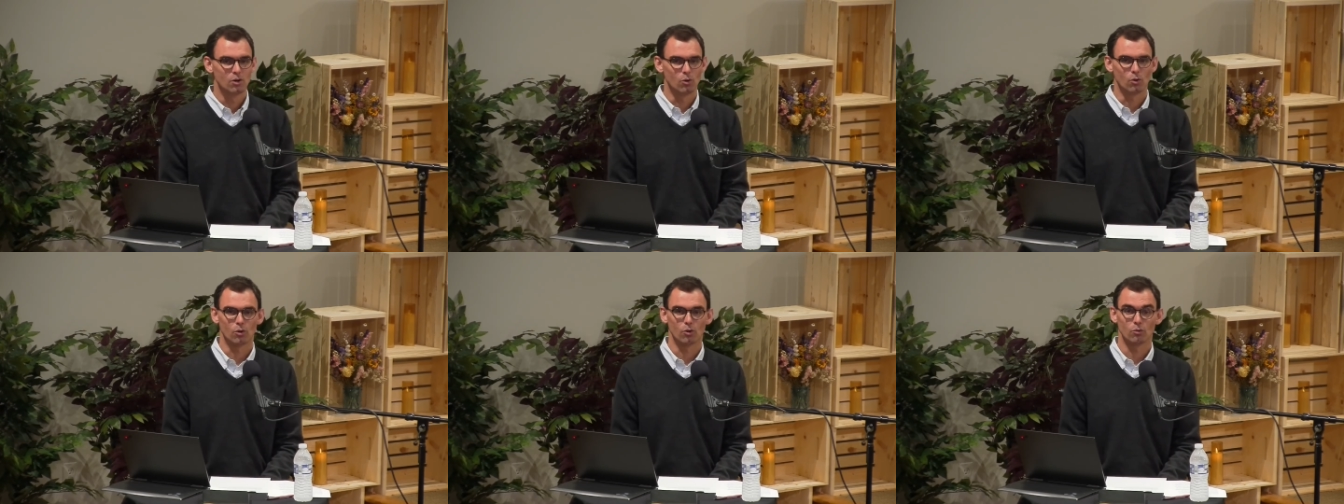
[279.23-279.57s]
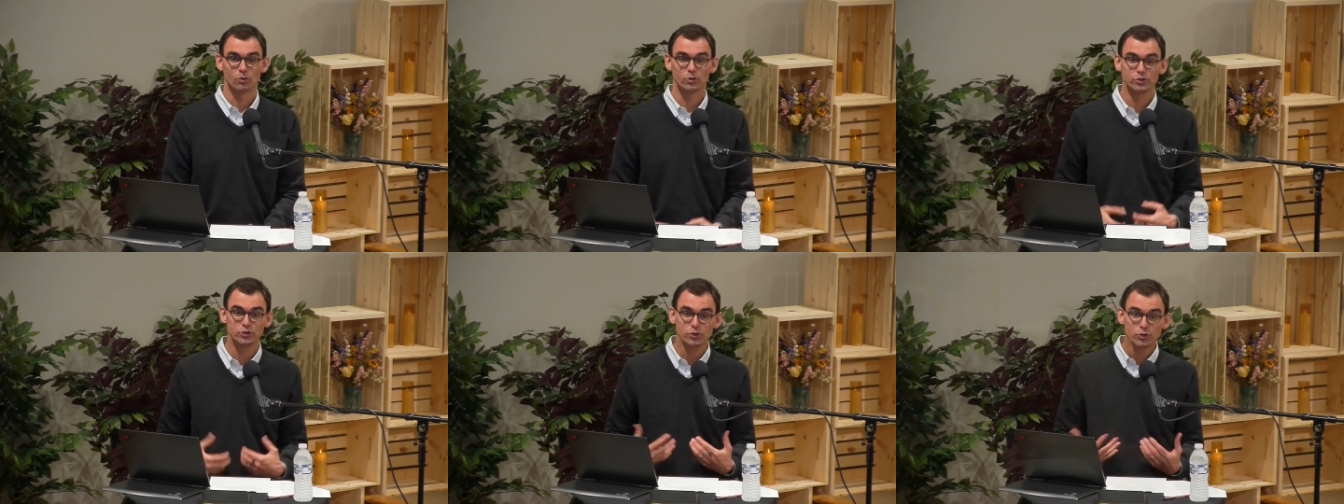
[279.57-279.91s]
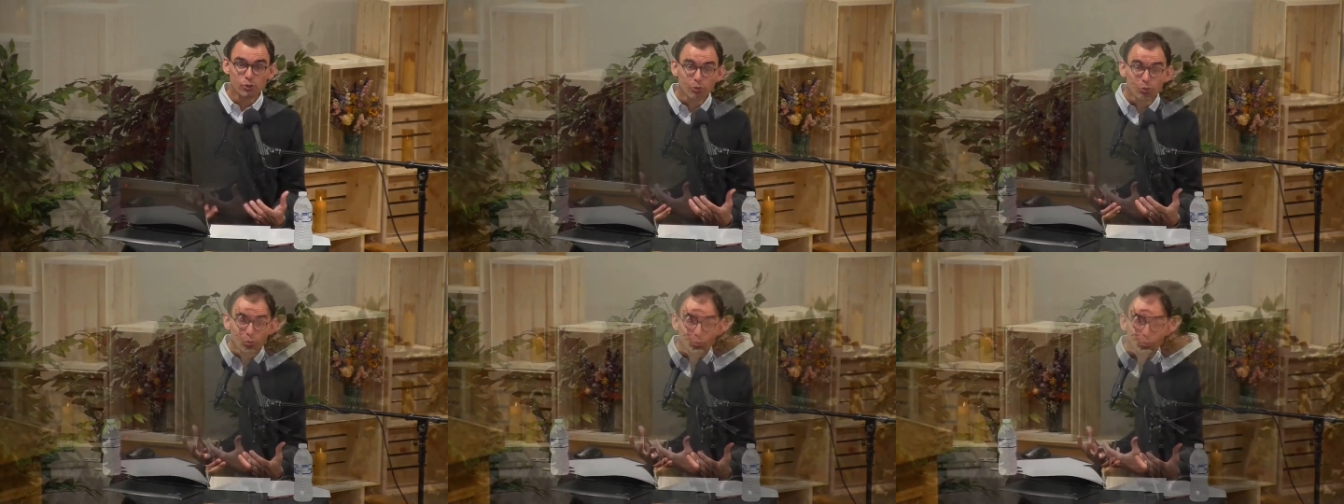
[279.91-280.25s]
Or would
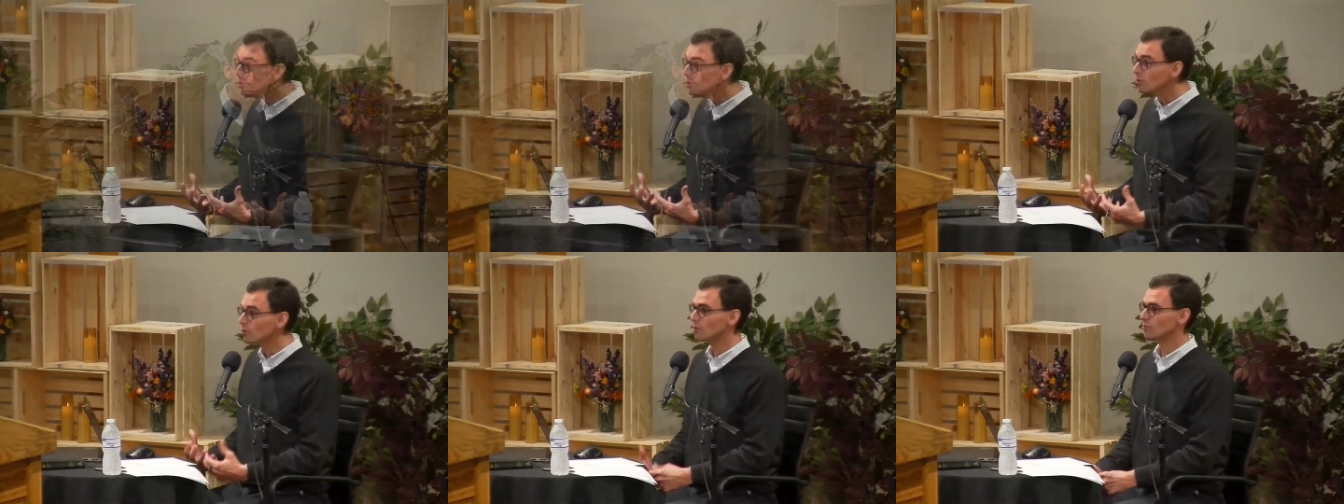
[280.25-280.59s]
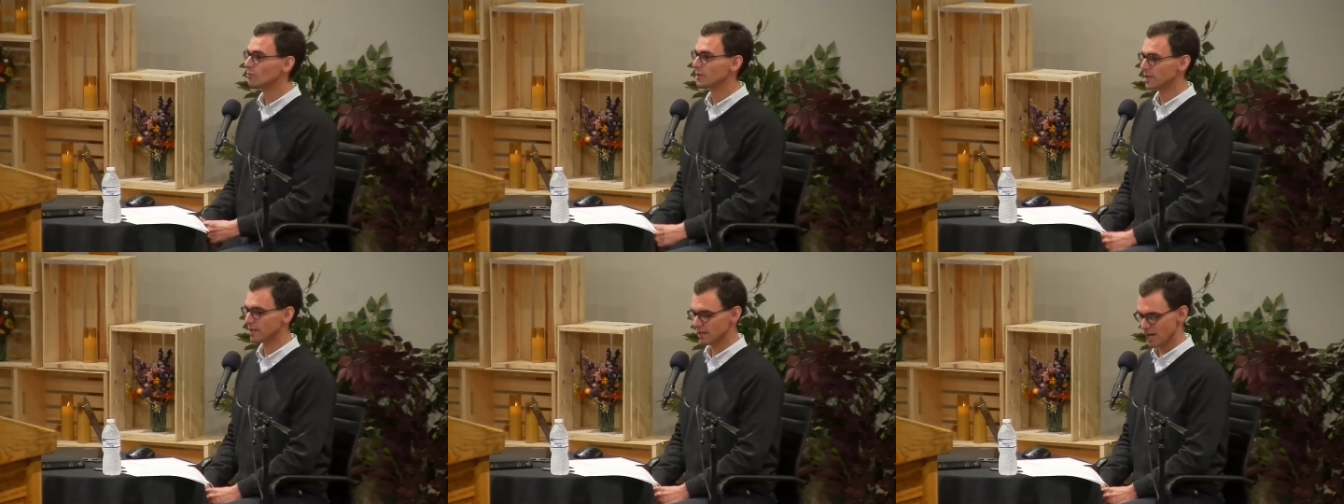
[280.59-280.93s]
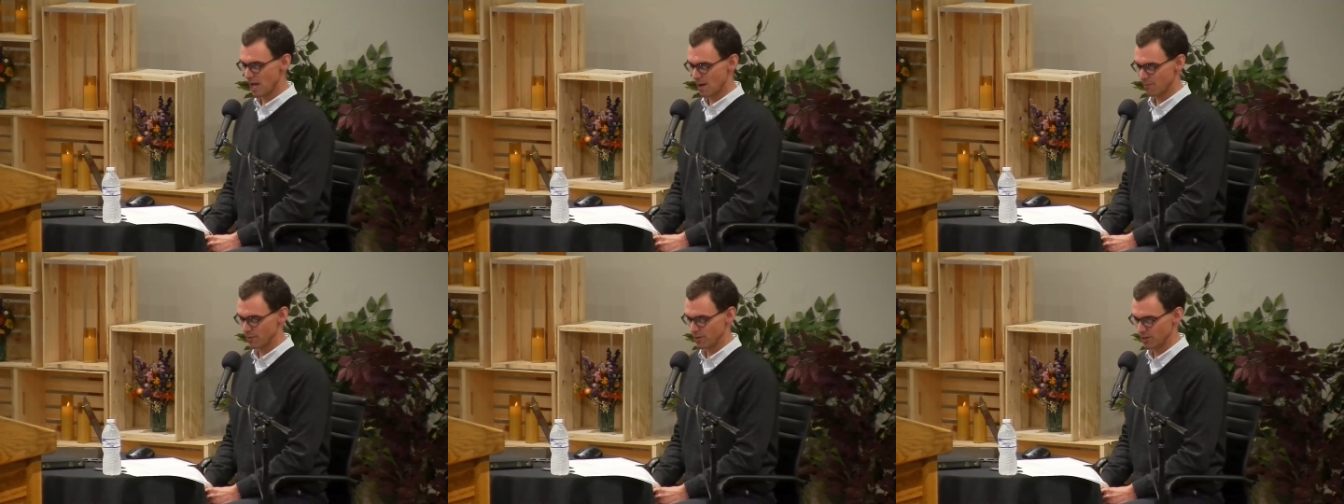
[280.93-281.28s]
you be
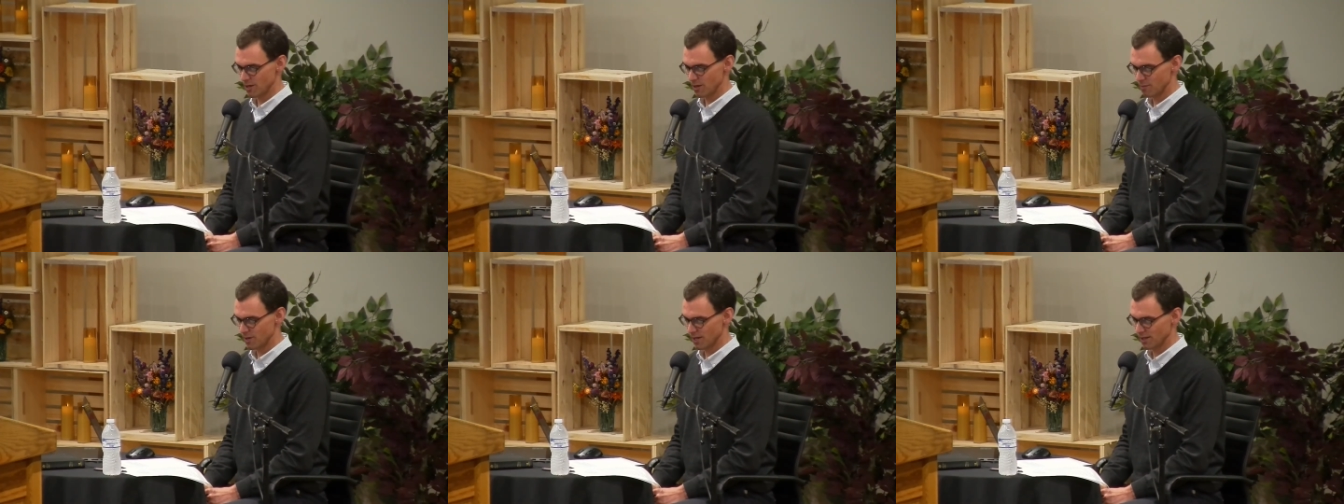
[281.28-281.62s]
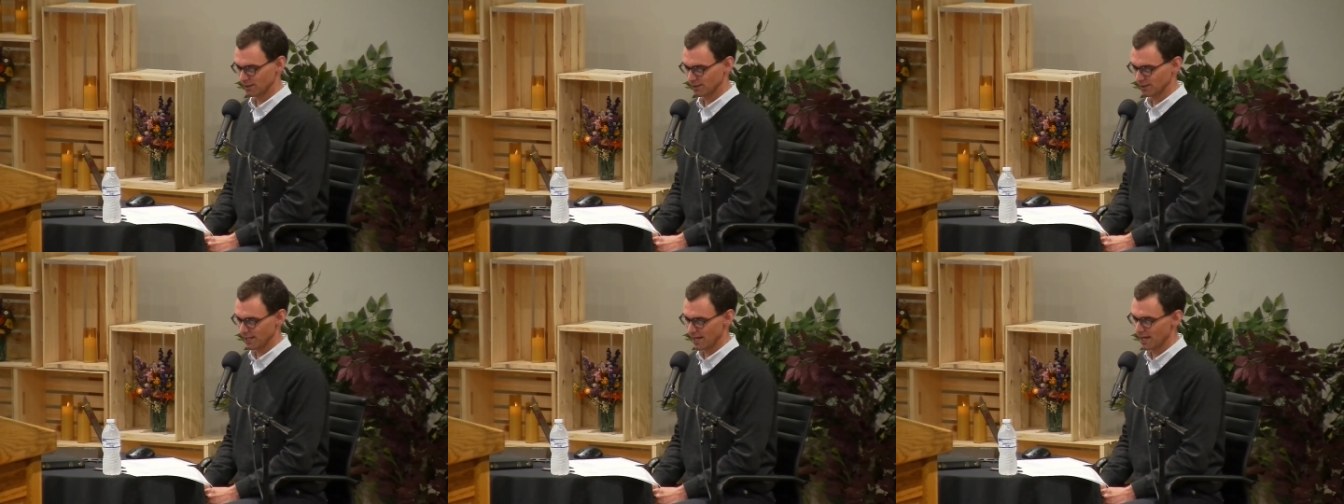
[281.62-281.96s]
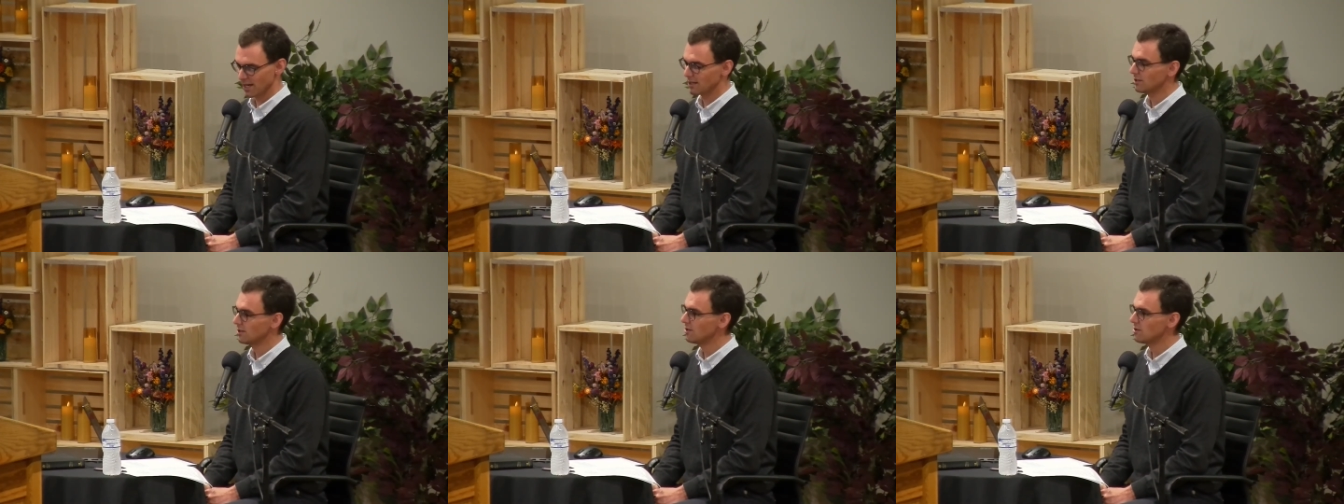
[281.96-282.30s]
happy about
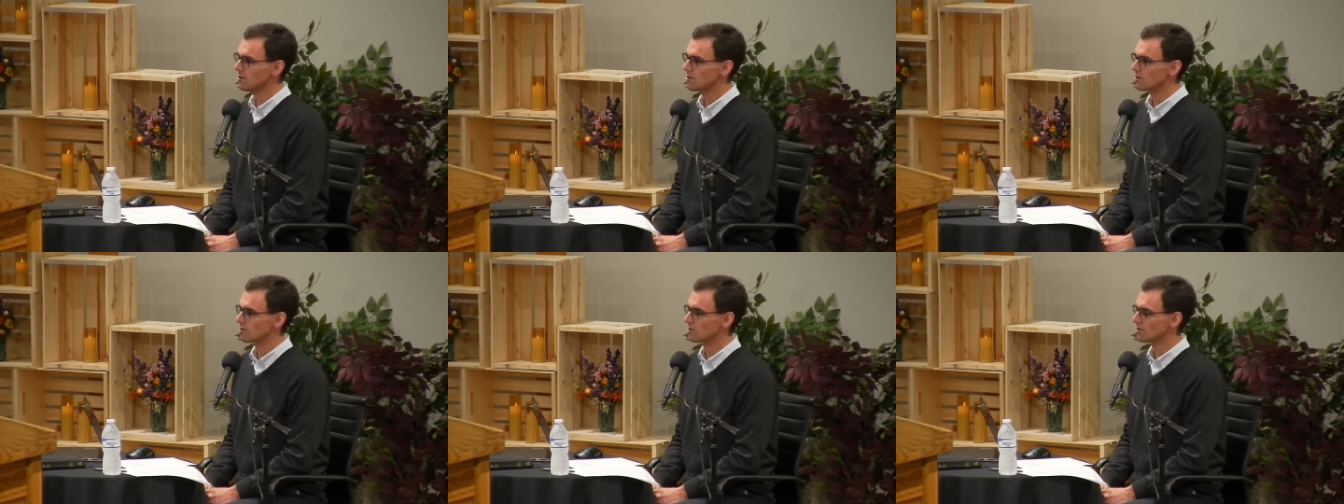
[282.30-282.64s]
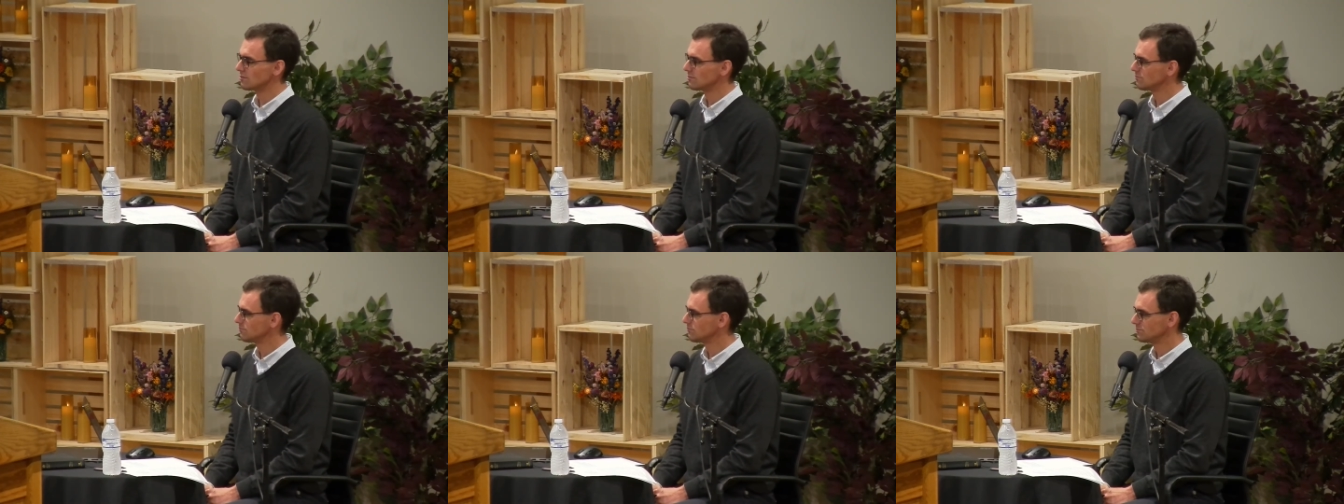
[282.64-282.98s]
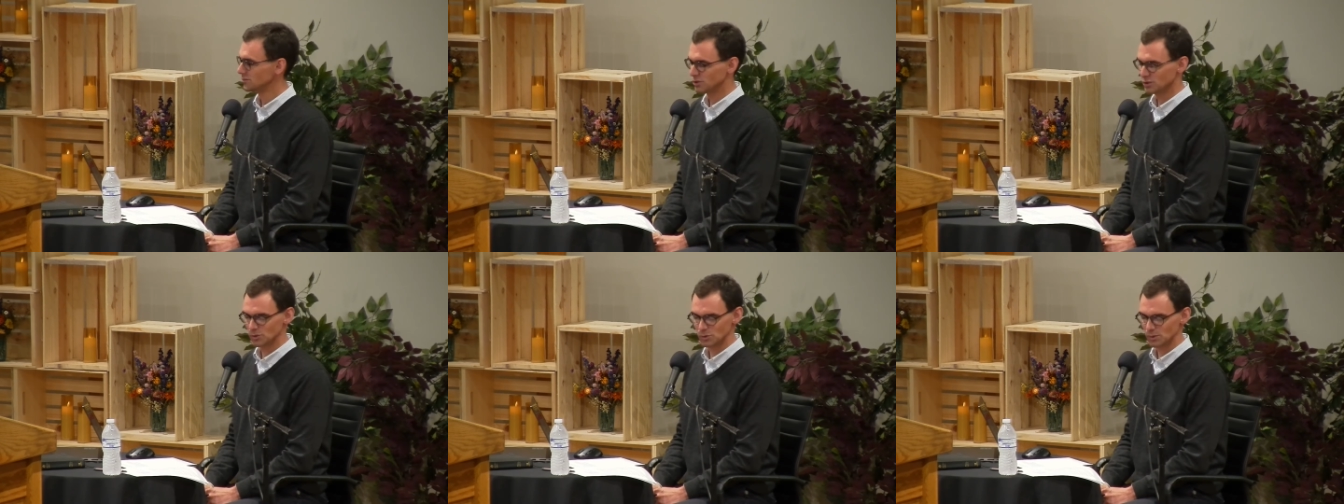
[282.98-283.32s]
that? No,
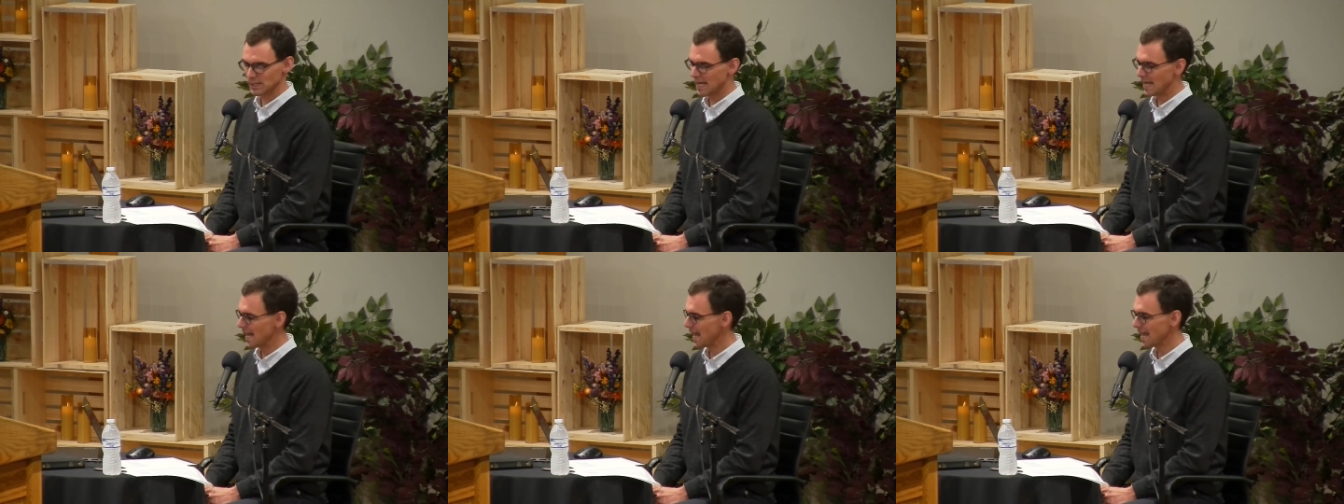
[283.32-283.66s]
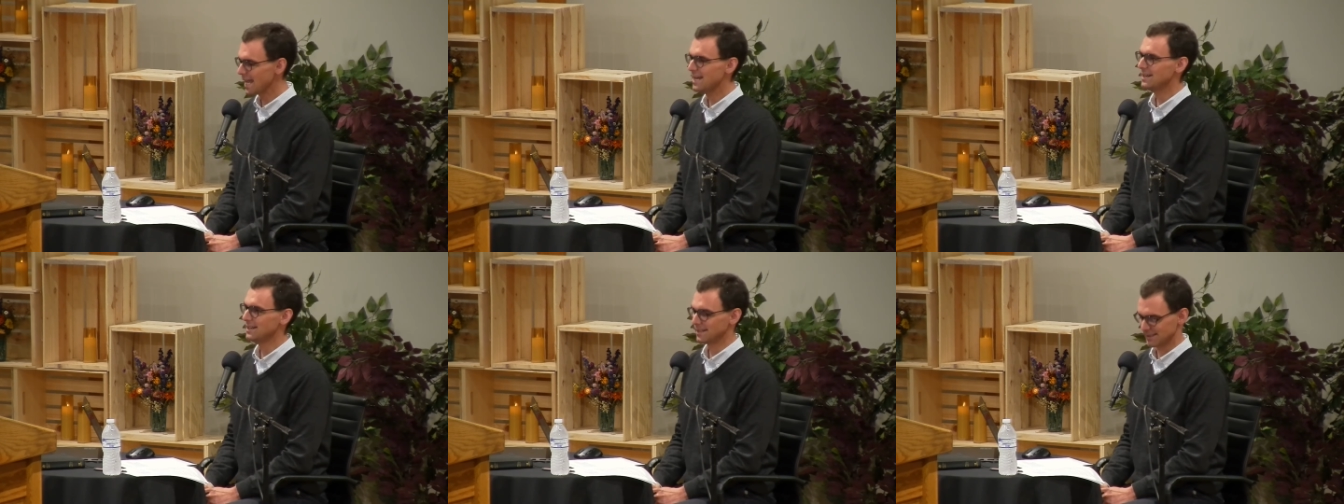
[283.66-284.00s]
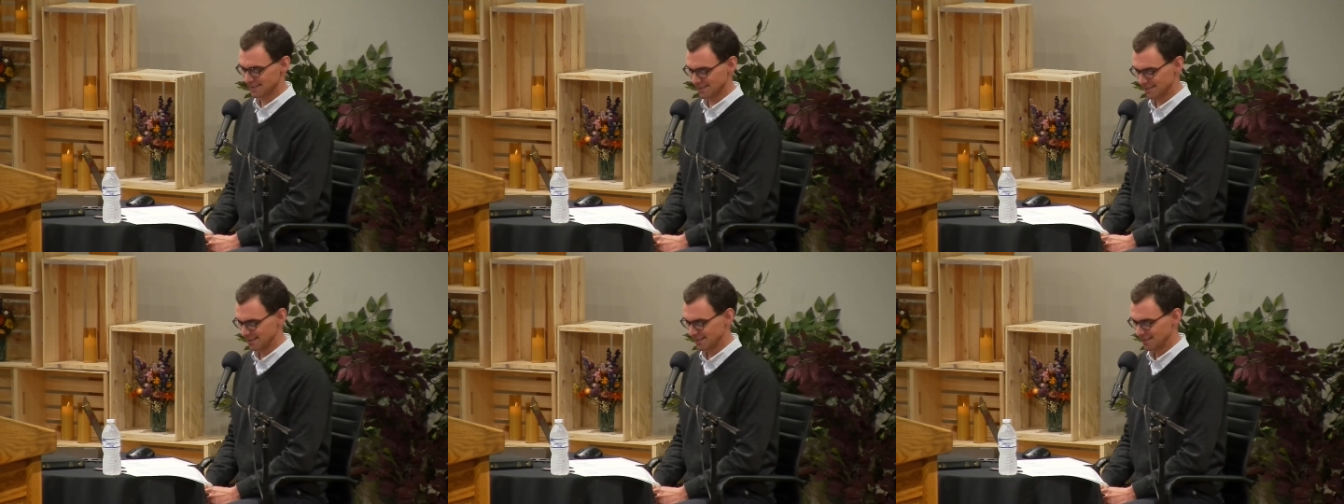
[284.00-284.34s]
you would hate it.